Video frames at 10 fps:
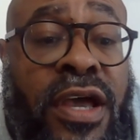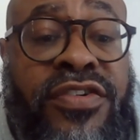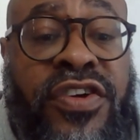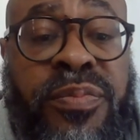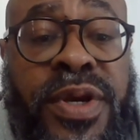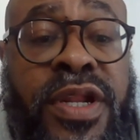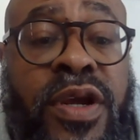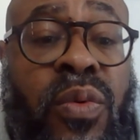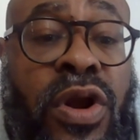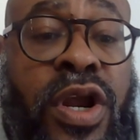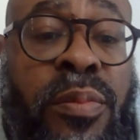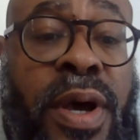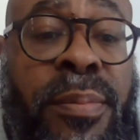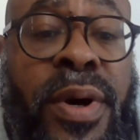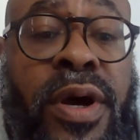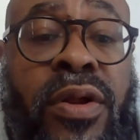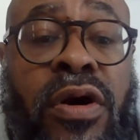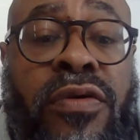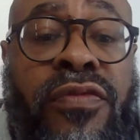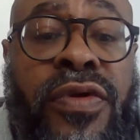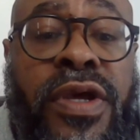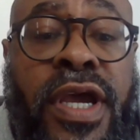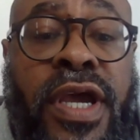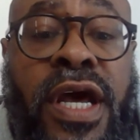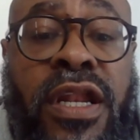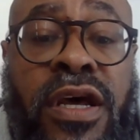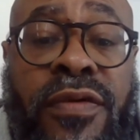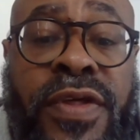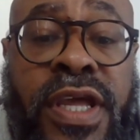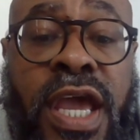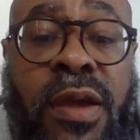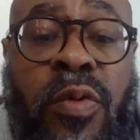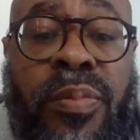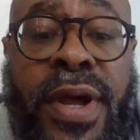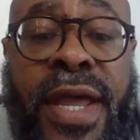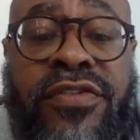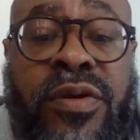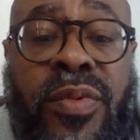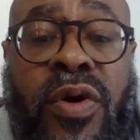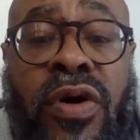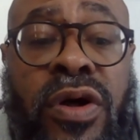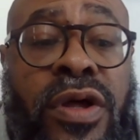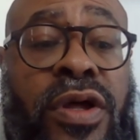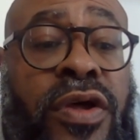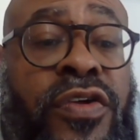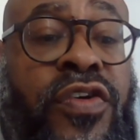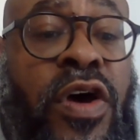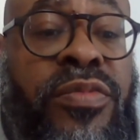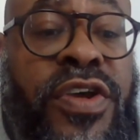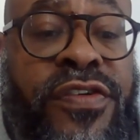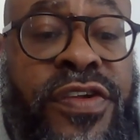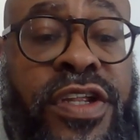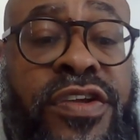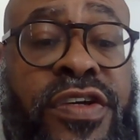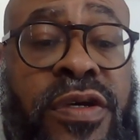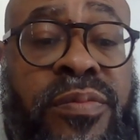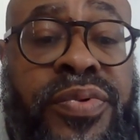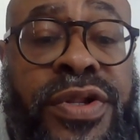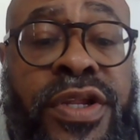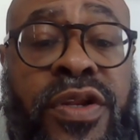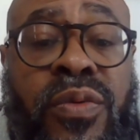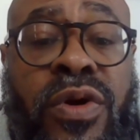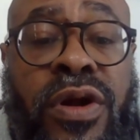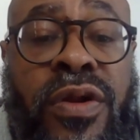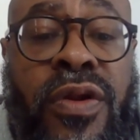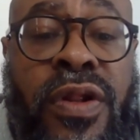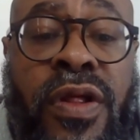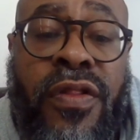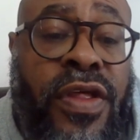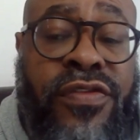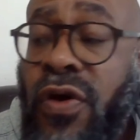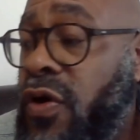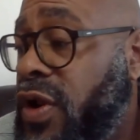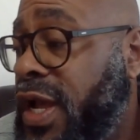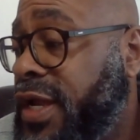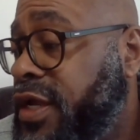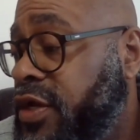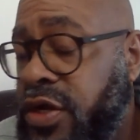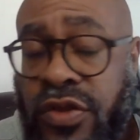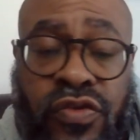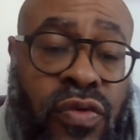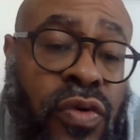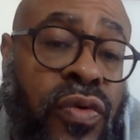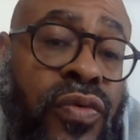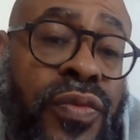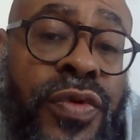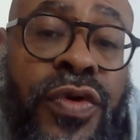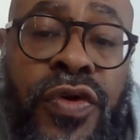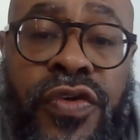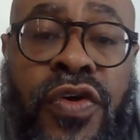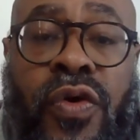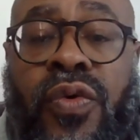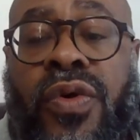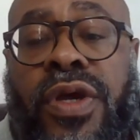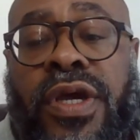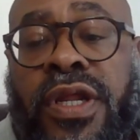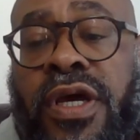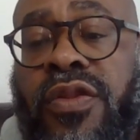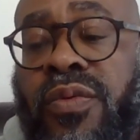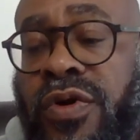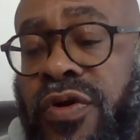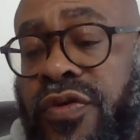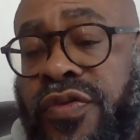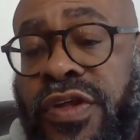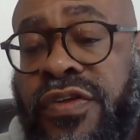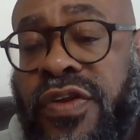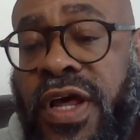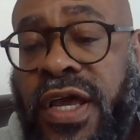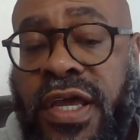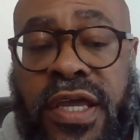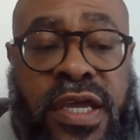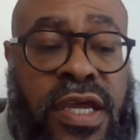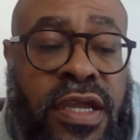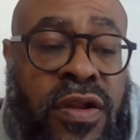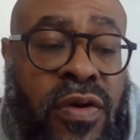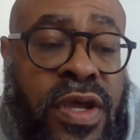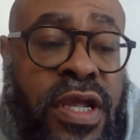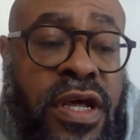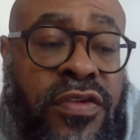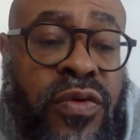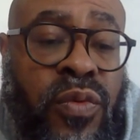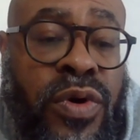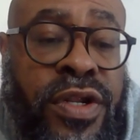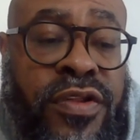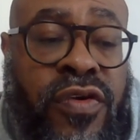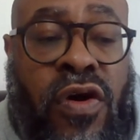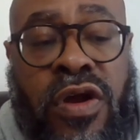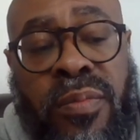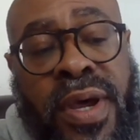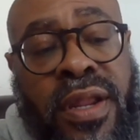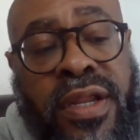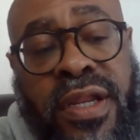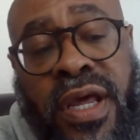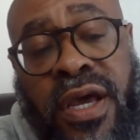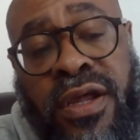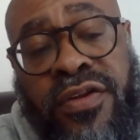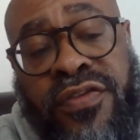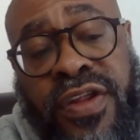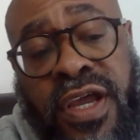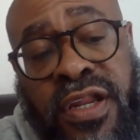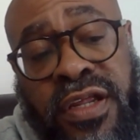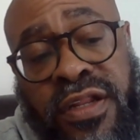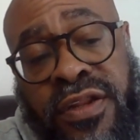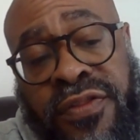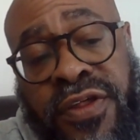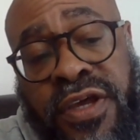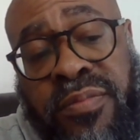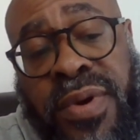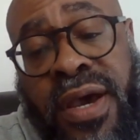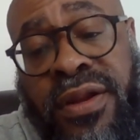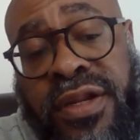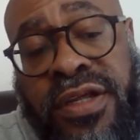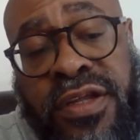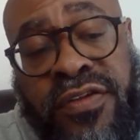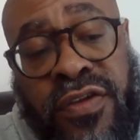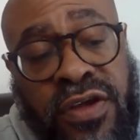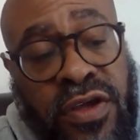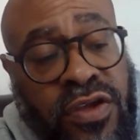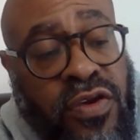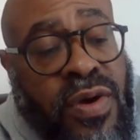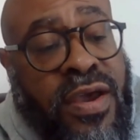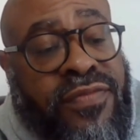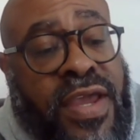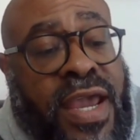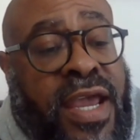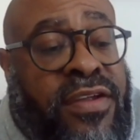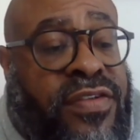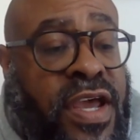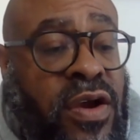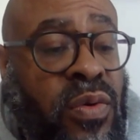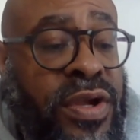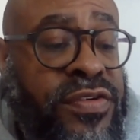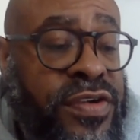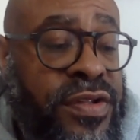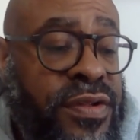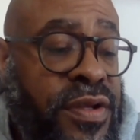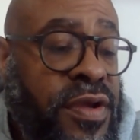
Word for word: I have just been here working my butt off, and I love the game of basketball. So I'm just in the gym putting in the work. That's all I can control. So, in other words, it's like, you know, he doesn't want to talk about it and I understand it. The thing about it is you have to ask that question.